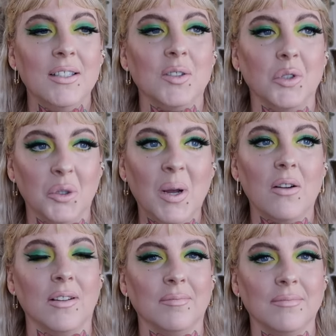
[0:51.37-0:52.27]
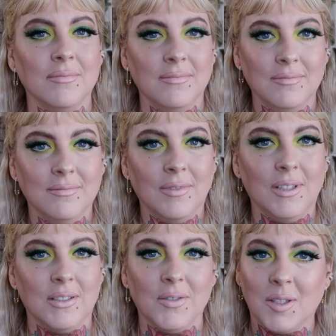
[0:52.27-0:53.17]
So you're welcome,
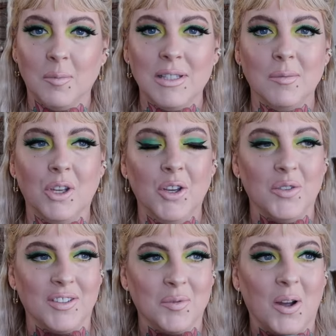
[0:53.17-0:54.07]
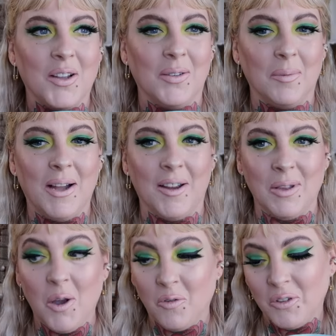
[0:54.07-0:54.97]
because there's going to be some cuteness walking around behind
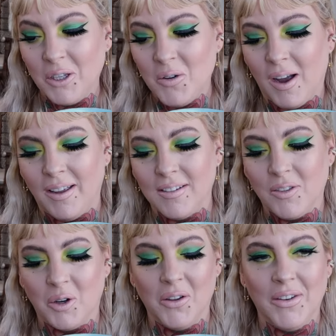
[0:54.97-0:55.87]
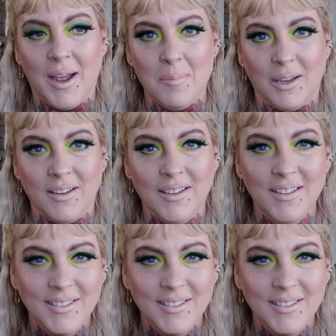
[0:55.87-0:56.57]
me. Hopefully quiet. They're all napping.